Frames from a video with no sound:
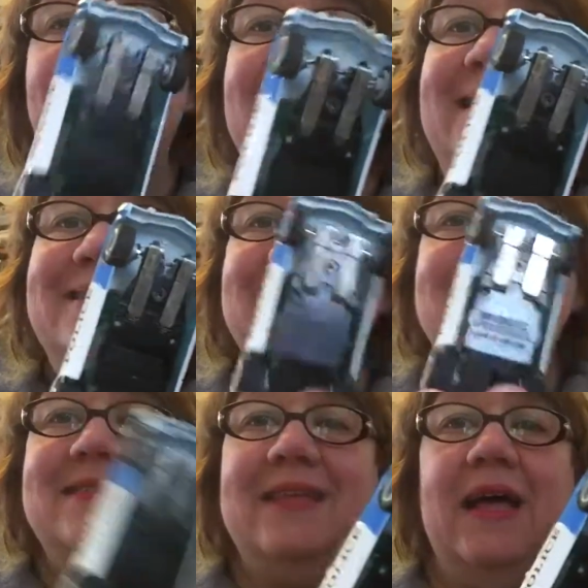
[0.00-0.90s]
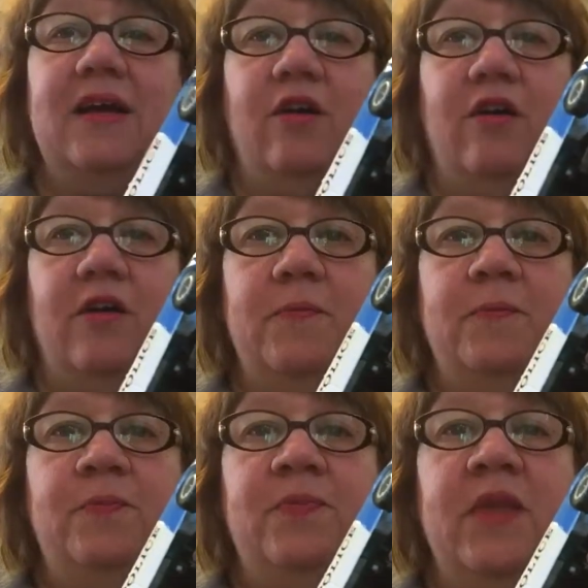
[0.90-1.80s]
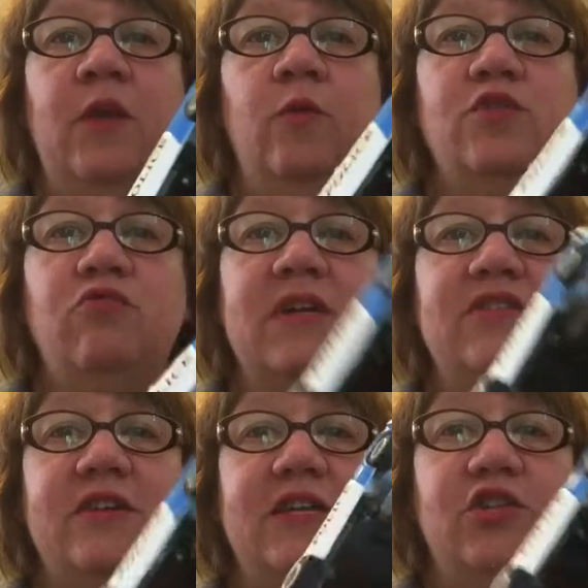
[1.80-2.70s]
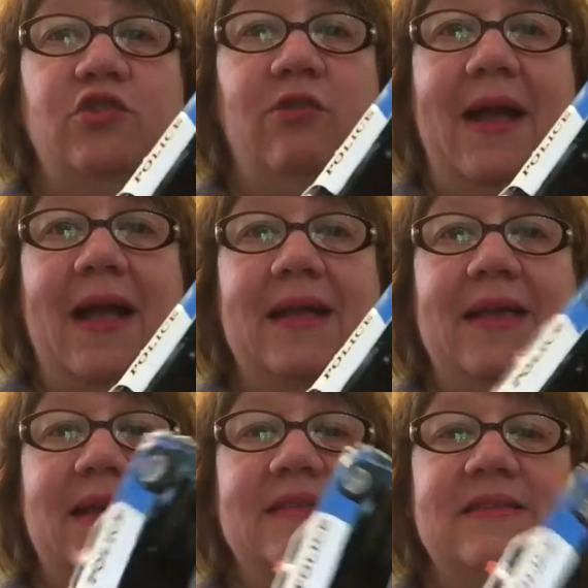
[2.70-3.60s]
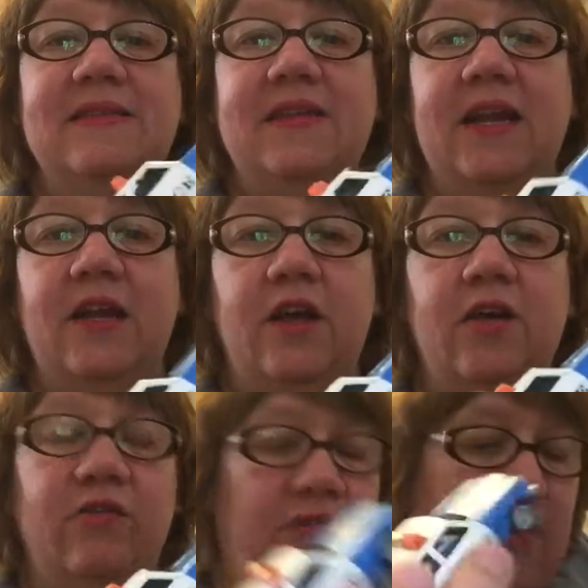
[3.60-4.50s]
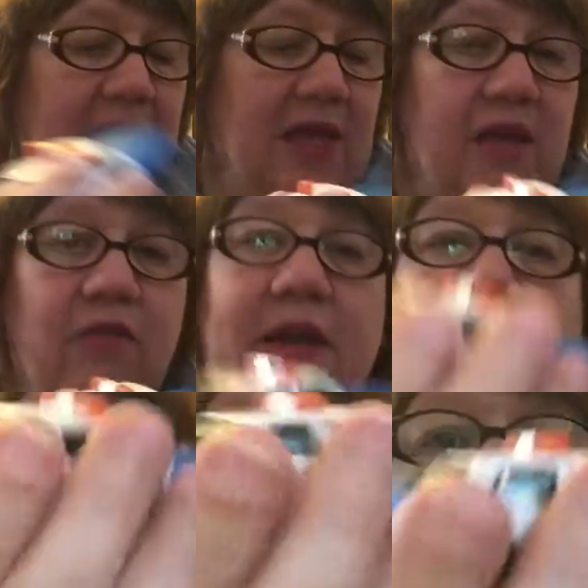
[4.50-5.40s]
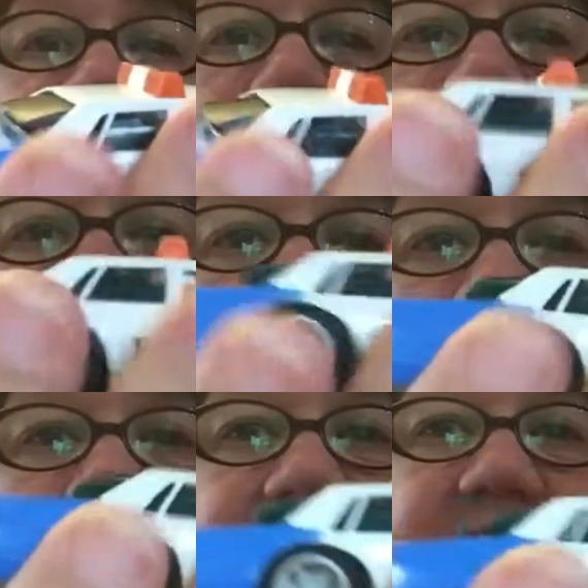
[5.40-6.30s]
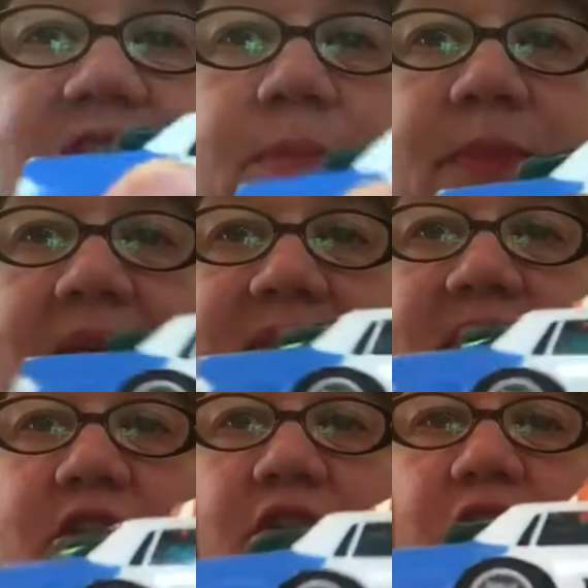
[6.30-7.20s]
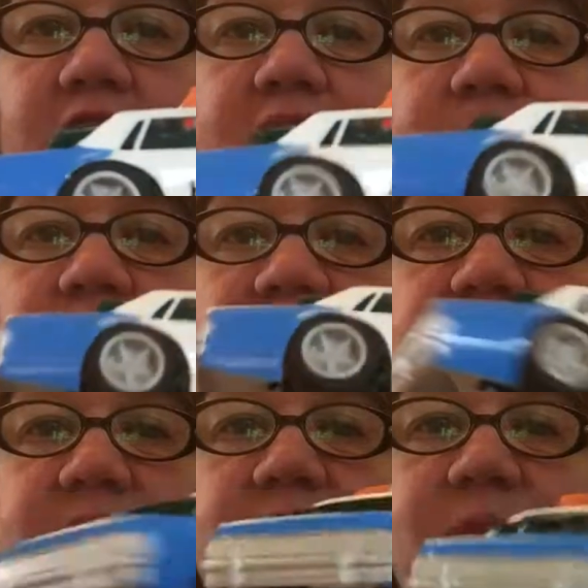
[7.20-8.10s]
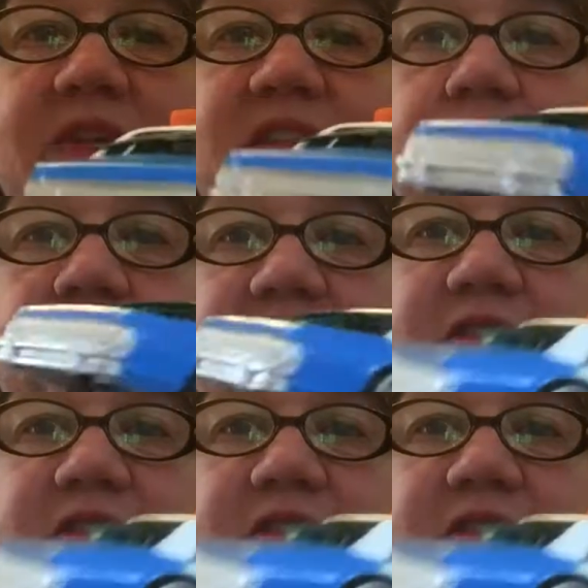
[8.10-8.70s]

that is a slot car, which runs on a track instead of a regular. So it's not a die cast, it's a plastic car. This one, it's a police